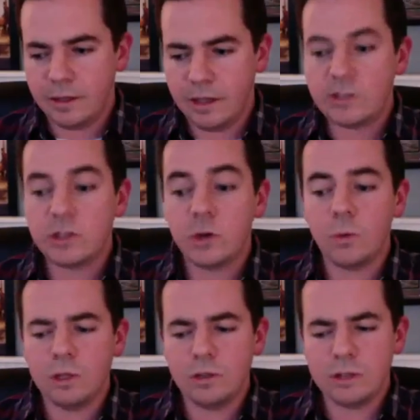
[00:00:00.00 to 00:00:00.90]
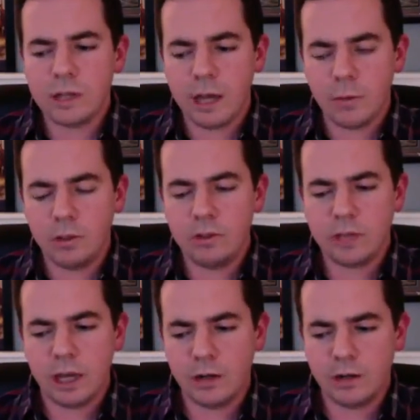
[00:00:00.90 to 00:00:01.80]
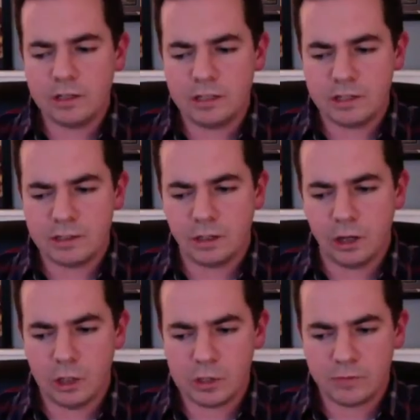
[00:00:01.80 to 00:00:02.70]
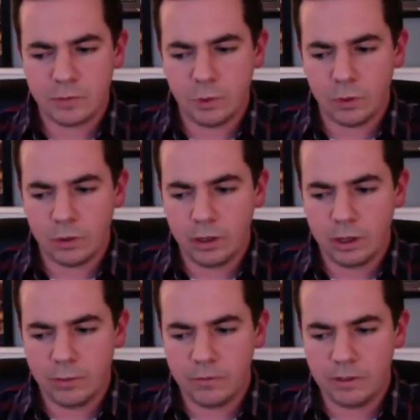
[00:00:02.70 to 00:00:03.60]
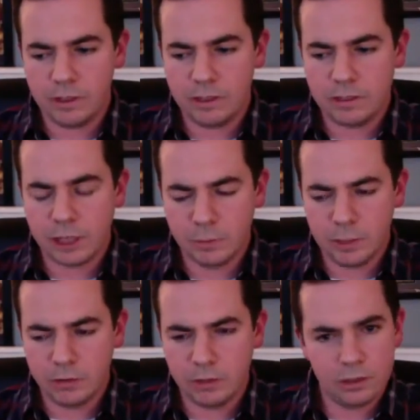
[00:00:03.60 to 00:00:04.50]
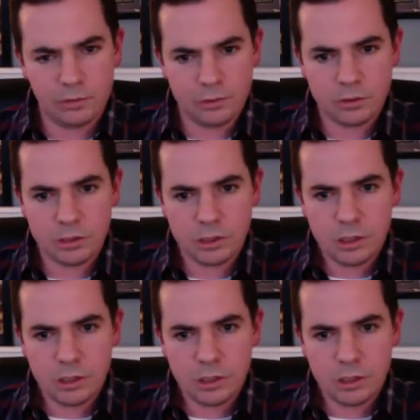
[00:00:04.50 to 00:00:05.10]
so we use higher end DSLRs for the documentary interviews.